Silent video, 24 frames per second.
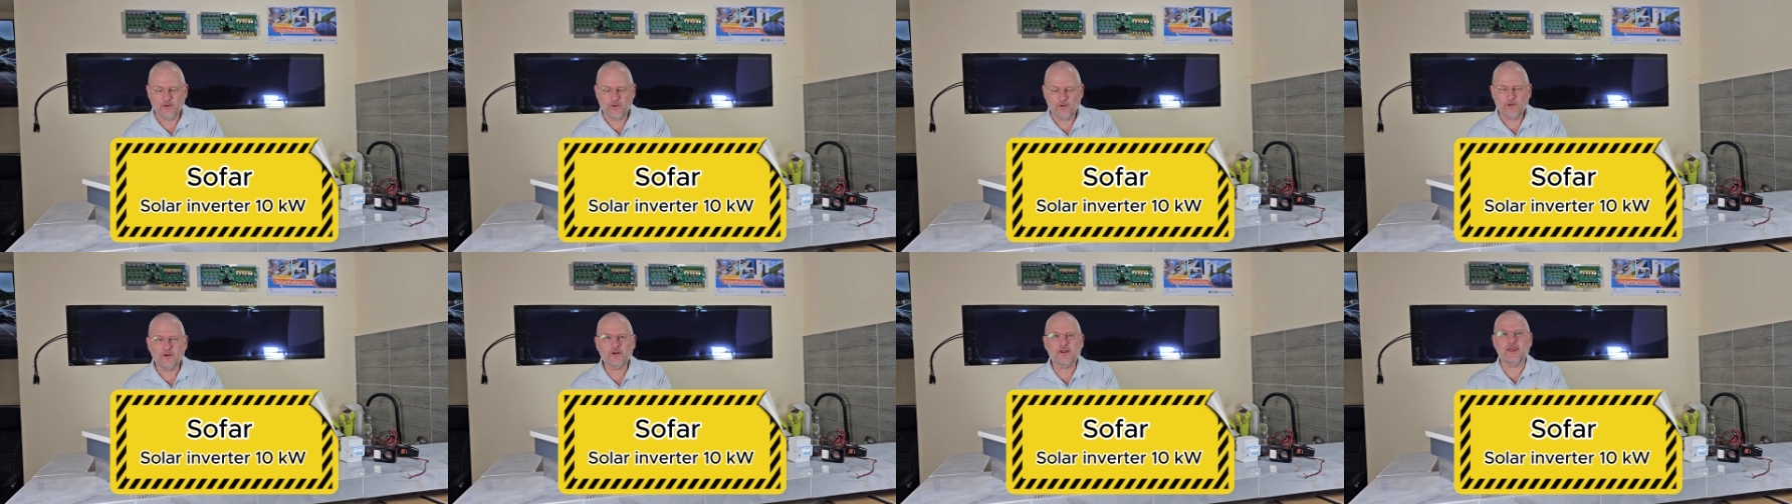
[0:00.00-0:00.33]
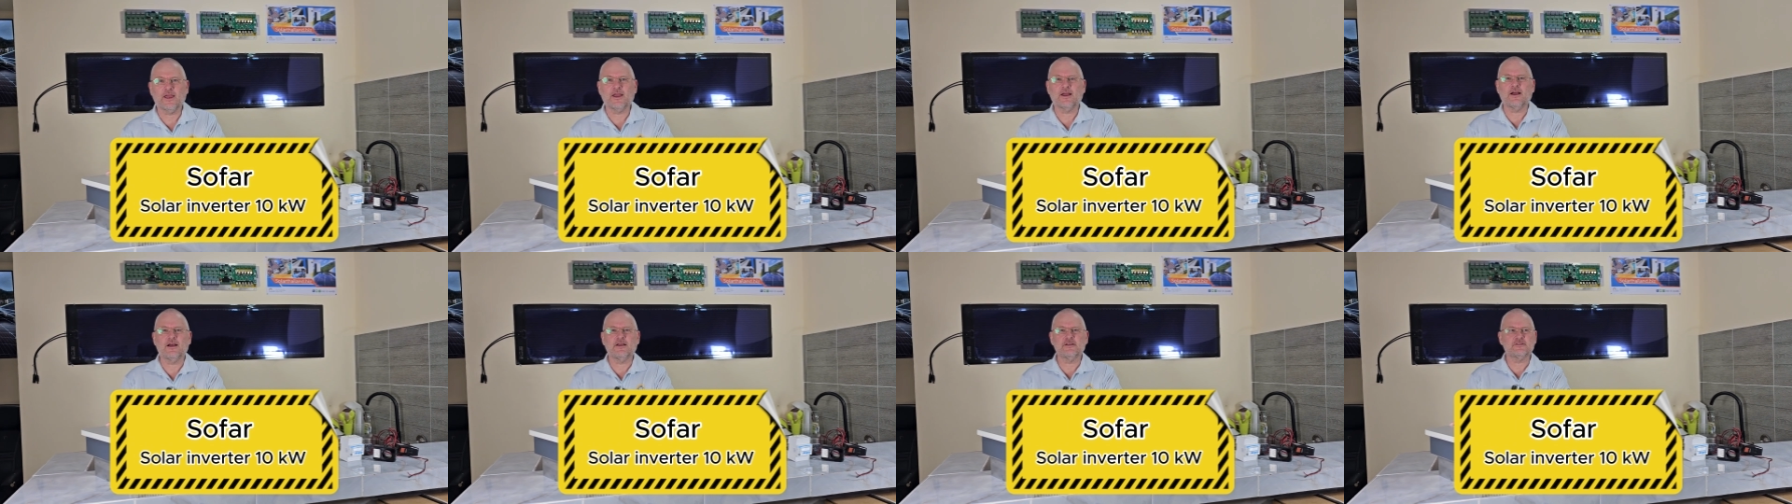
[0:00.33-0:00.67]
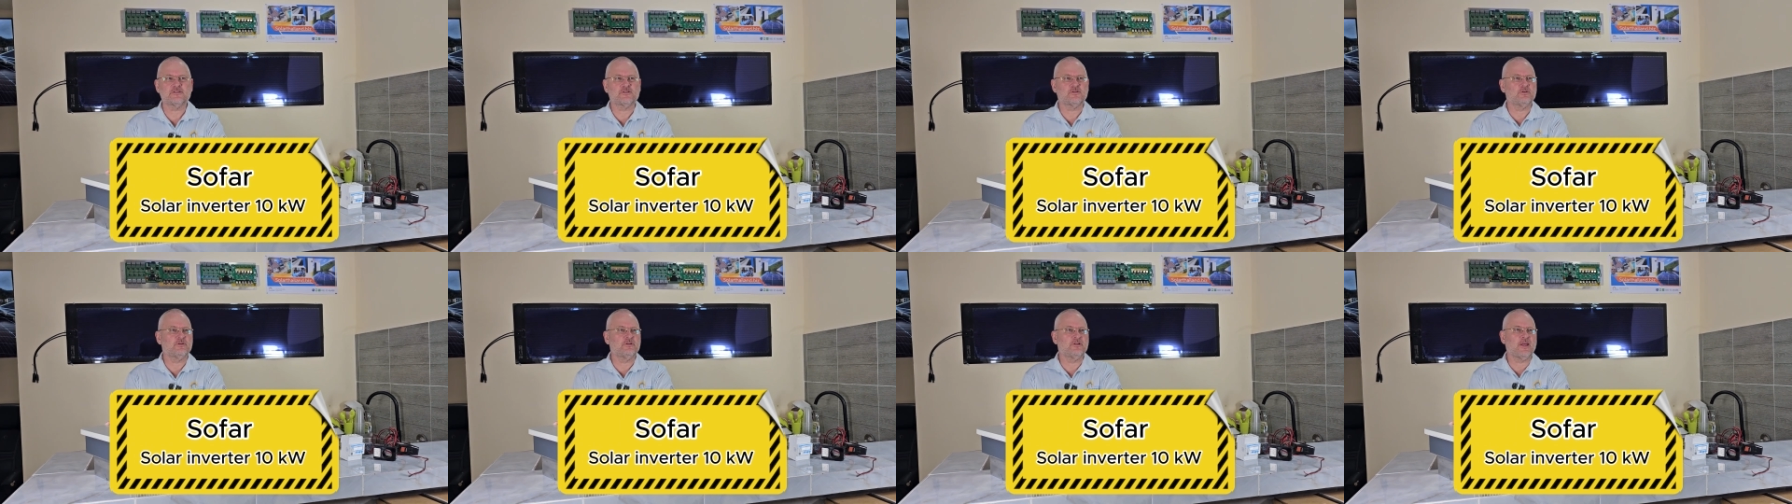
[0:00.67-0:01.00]
Okay guys,
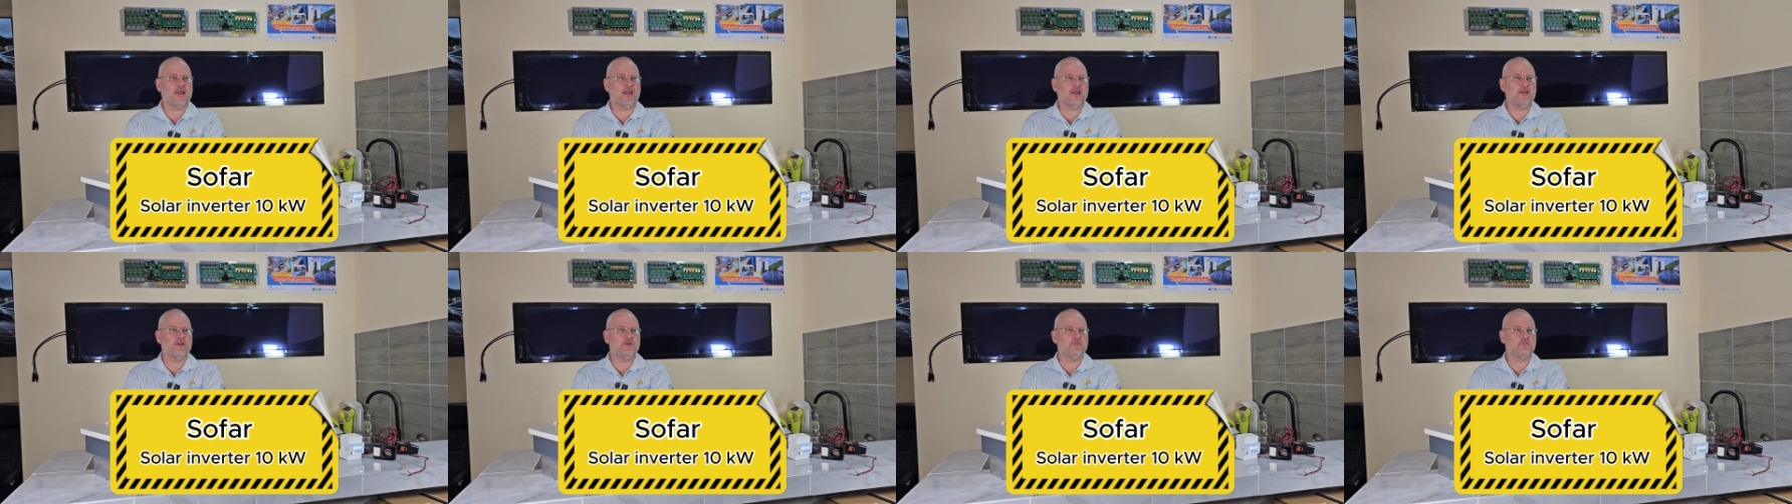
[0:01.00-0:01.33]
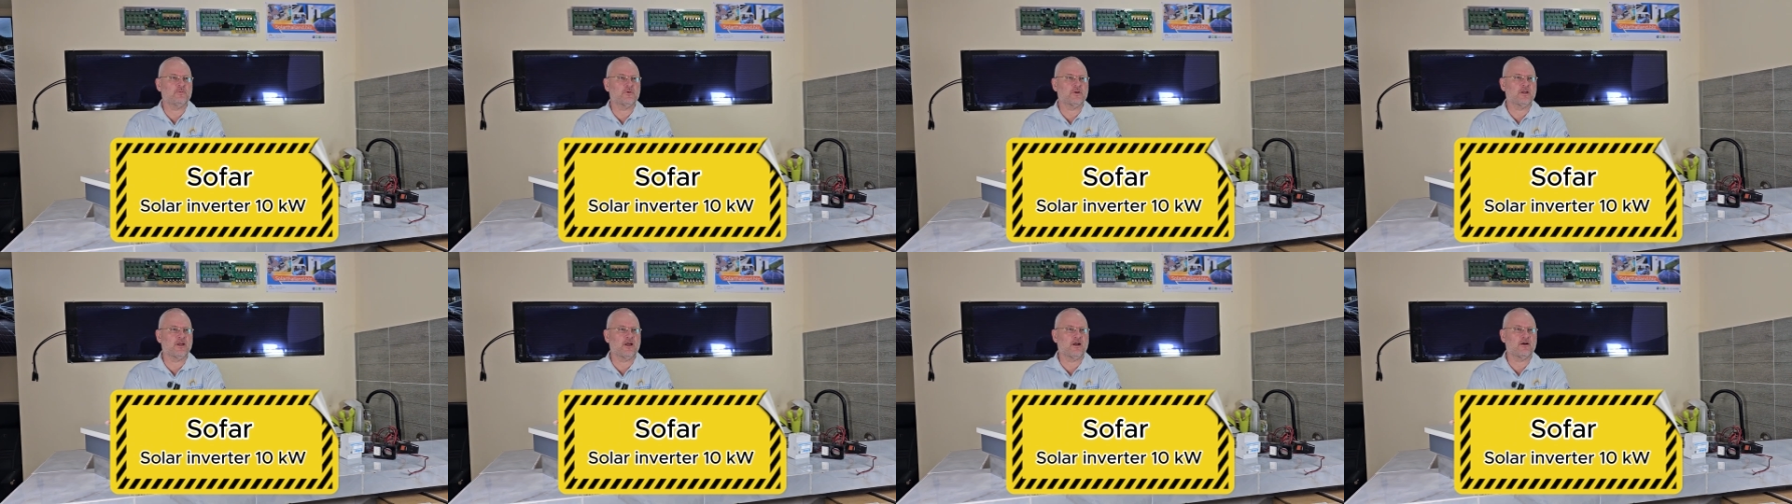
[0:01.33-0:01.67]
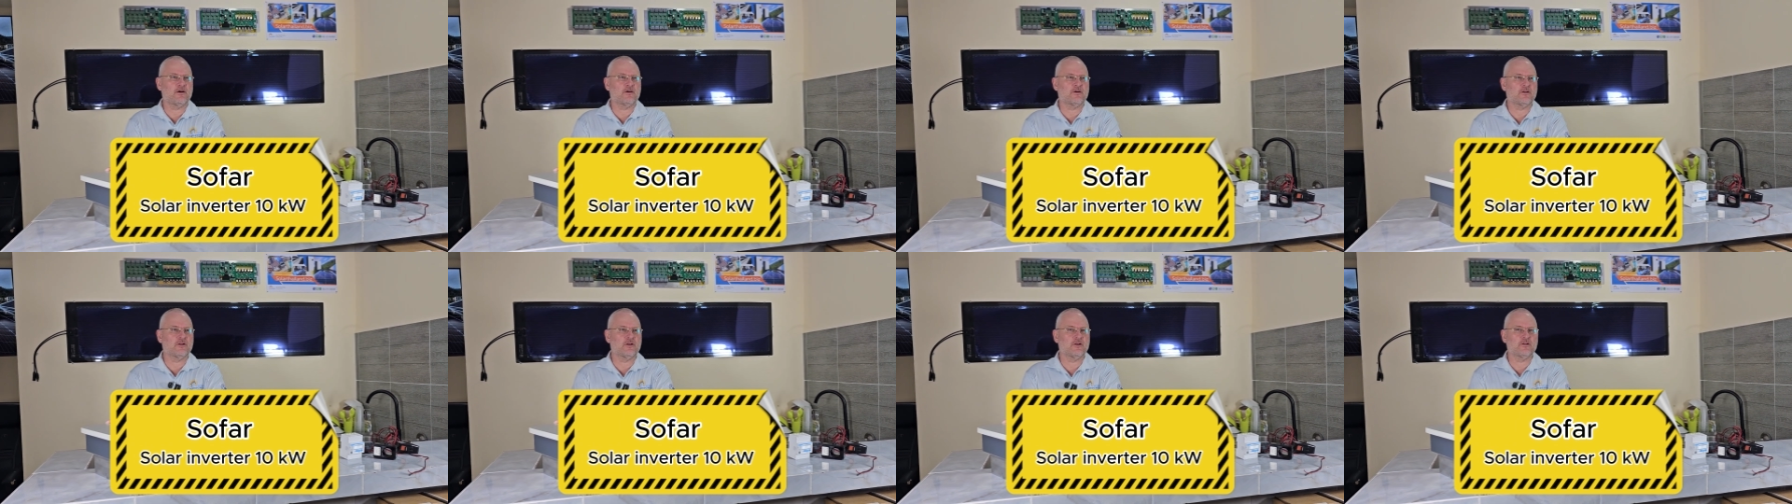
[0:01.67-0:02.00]
today we
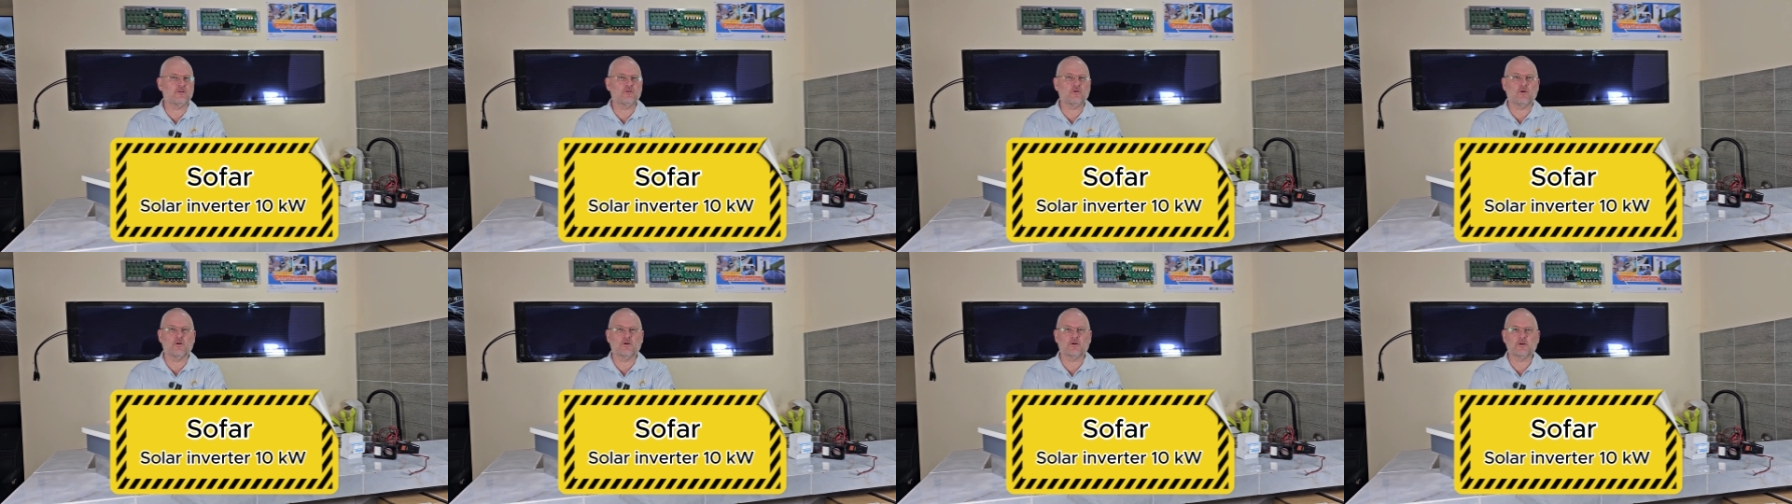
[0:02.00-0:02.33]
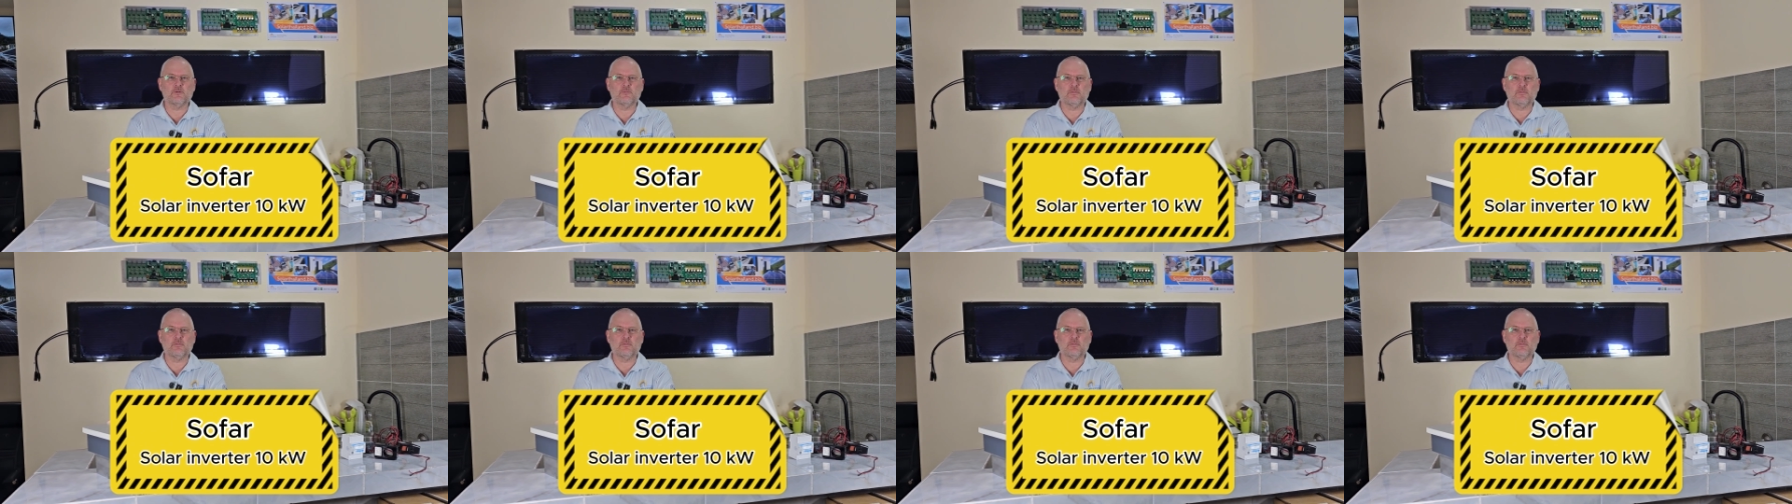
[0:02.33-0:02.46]
are going to talk